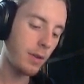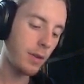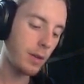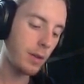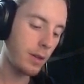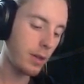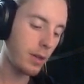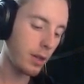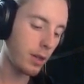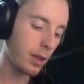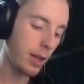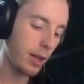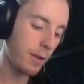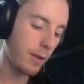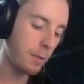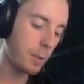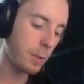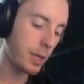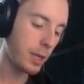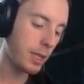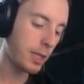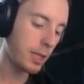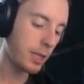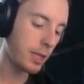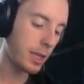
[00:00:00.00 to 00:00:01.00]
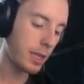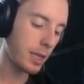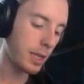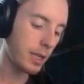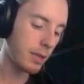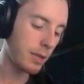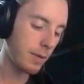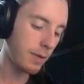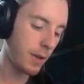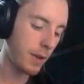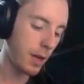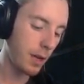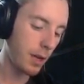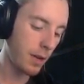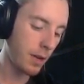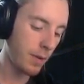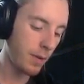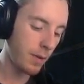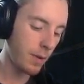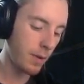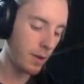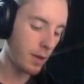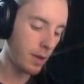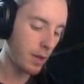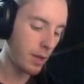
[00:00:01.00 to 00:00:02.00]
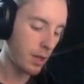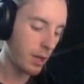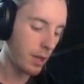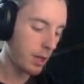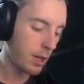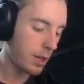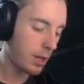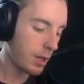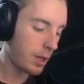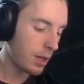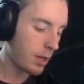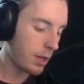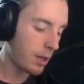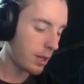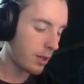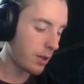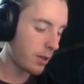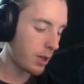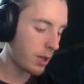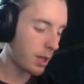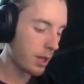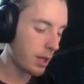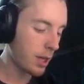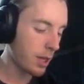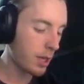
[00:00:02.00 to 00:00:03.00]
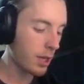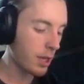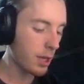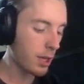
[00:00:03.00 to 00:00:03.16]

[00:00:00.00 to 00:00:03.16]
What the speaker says: The left piece needs a 5. The